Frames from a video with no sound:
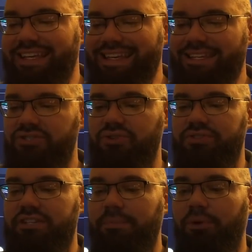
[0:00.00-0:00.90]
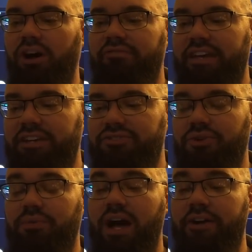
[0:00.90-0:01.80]
Eastern tip-off in
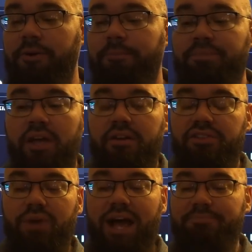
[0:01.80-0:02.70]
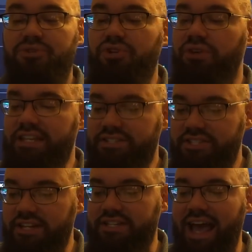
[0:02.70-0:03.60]
Toronto. The Raptors are the
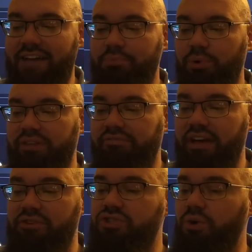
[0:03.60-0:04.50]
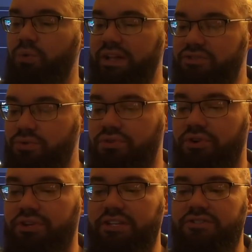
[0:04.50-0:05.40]
6.5-point favorite, total at
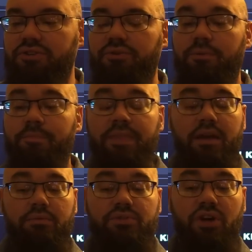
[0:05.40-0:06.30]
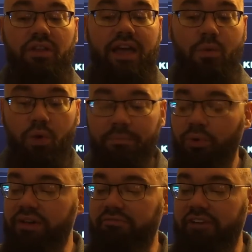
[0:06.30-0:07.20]
232. We saw a
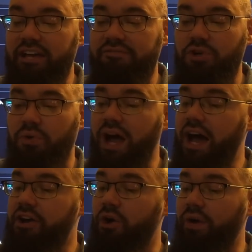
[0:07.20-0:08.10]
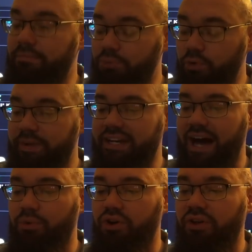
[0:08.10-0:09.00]
1-point fade of Toronto in movement
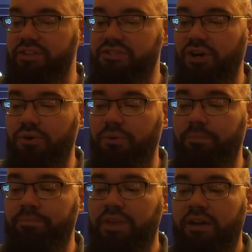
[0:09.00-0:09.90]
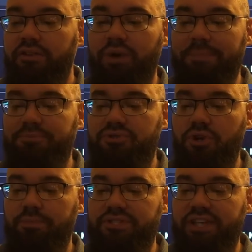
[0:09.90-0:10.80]
downward on the total. The Raptors
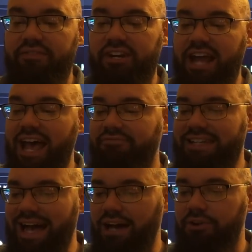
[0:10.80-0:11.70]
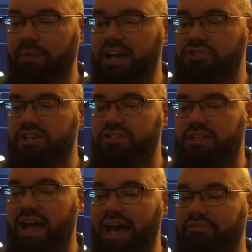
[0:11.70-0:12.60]
open 7.5 down to
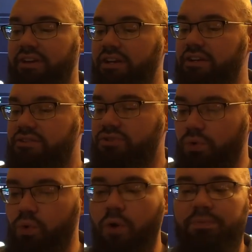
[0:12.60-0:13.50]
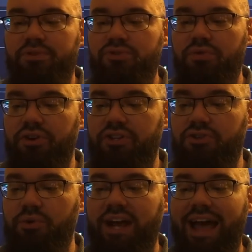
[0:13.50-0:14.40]
-6.5. Total open
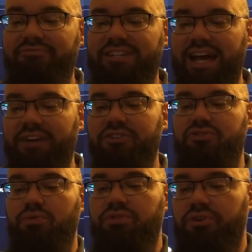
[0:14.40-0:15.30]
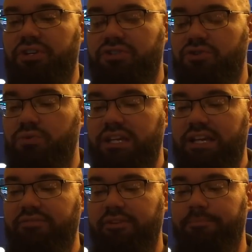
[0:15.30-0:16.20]
232.5 down to 232
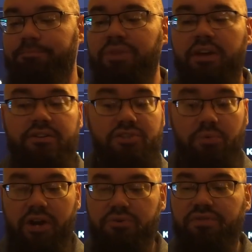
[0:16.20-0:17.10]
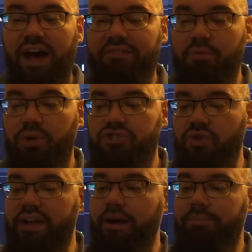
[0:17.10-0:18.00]
even. Toronto's 5-1
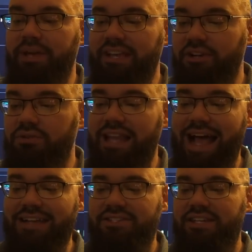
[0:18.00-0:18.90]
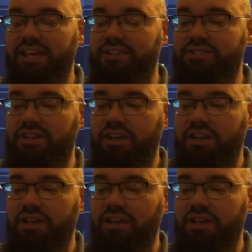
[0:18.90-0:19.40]
straight up in their last 6.